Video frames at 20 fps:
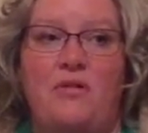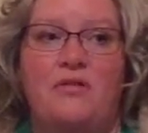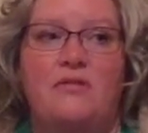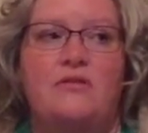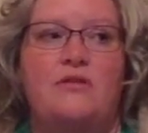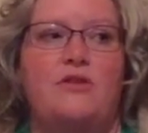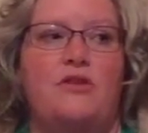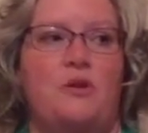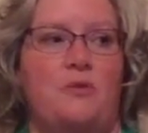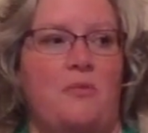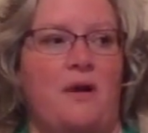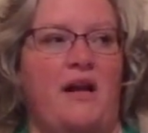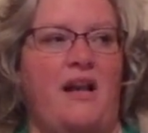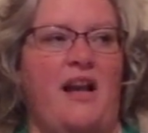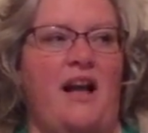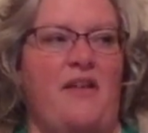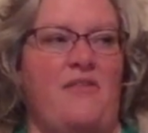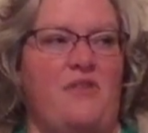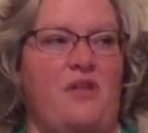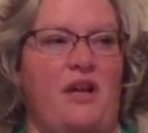So you might
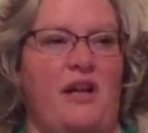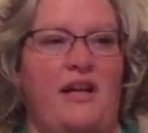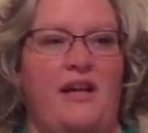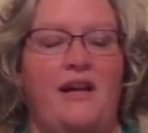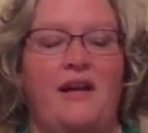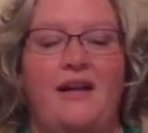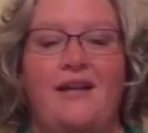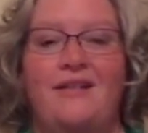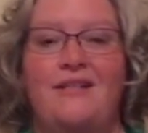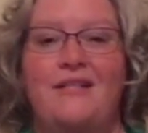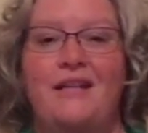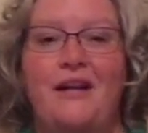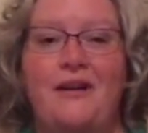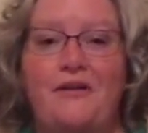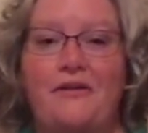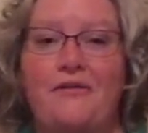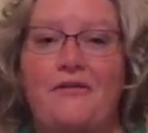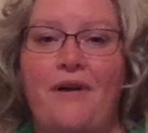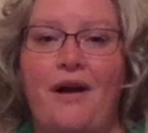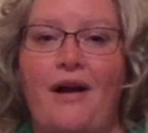have like
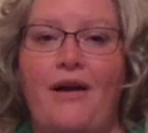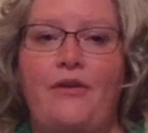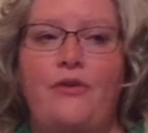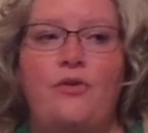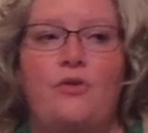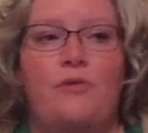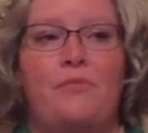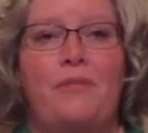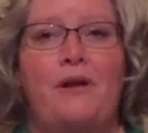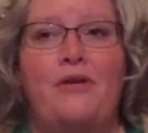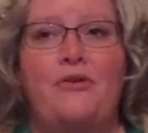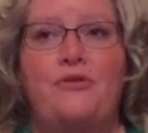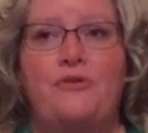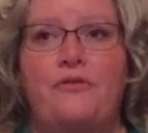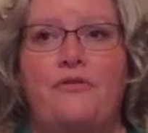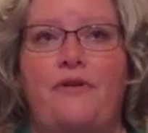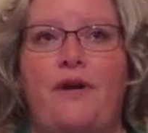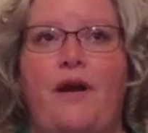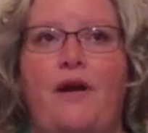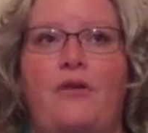terrified or
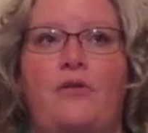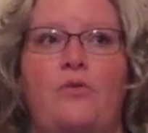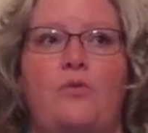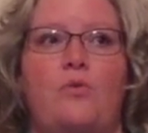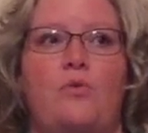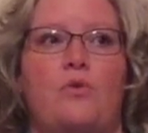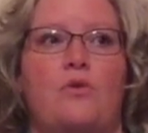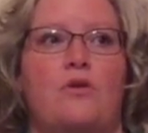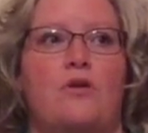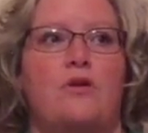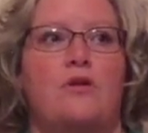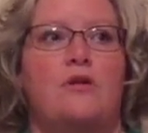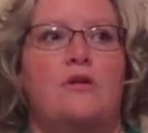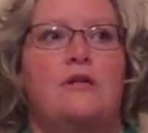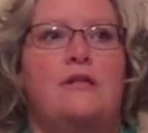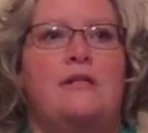petrified or